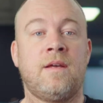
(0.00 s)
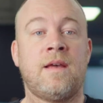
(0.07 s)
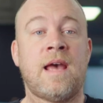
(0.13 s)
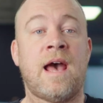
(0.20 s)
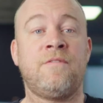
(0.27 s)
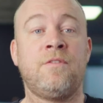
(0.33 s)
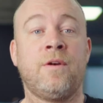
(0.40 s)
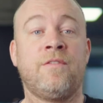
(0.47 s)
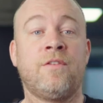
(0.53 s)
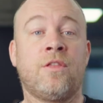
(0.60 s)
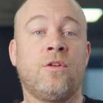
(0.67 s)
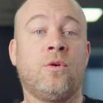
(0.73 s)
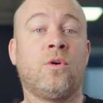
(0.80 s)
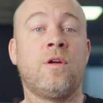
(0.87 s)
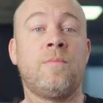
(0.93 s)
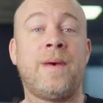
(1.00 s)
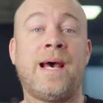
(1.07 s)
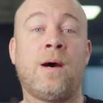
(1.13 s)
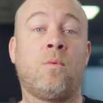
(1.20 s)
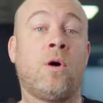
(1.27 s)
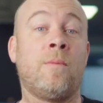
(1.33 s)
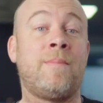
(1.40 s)
Have you ever thought
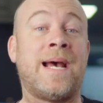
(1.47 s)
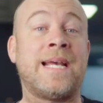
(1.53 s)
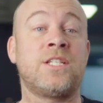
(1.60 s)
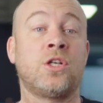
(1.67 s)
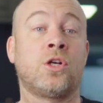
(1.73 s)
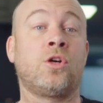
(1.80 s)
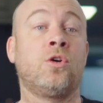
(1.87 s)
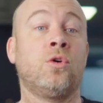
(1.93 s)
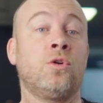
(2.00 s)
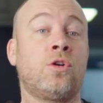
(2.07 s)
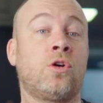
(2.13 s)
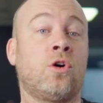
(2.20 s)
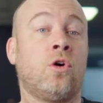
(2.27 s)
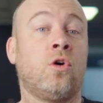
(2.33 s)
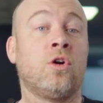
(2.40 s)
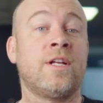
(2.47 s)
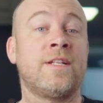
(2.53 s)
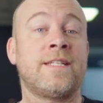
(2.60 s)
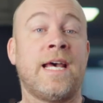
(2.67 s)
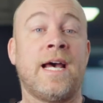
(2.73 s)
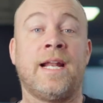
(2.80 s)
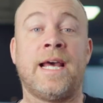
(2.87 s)
about what makes a good corner
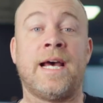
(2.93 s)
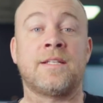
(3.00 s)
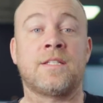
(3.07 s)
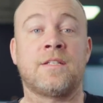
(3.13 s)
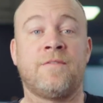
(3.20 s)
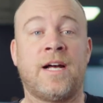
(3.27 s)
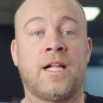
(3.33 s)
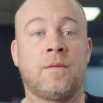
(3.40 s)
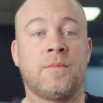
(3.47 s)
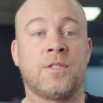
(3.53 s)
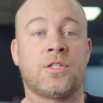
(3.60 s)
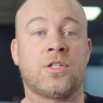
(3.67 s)
townhouse development